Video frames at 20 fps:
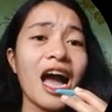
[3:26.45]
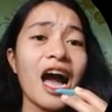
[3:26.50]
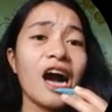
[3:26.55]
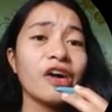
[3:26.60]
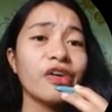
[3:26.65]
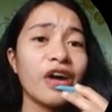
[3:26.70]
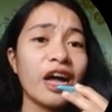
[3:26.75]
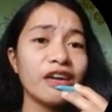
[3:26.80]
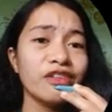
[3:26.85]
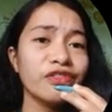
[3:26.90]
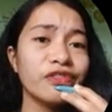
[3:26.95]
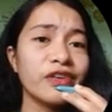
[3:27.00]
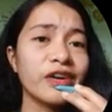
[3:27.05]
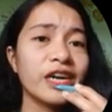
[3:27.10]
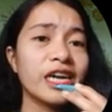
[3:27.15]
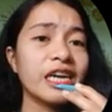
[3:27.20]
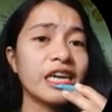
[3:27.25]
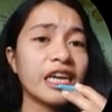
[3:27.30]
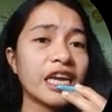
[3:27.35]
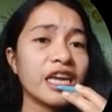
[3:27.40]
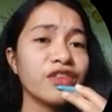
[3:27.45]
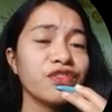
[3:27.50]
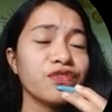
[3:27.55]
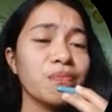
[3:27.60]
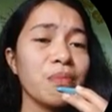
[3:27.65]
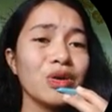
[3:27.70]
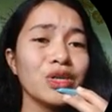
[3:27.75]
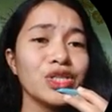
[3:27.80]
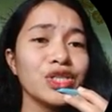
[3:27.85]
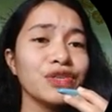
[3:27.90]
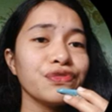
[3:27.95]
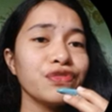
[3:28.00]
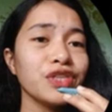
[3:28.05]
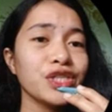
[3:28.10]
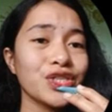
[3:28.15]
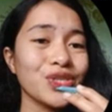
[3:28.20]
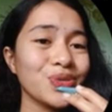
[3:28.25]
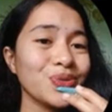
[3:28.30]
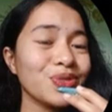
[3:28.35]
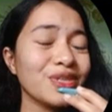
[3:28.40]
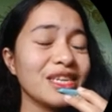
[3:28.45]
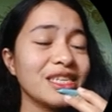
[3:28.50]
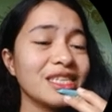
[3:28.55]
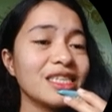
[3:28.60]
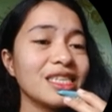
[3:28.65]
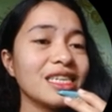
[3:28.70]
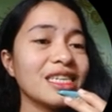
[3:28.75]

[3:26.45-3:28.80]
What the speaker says: However, if most of the students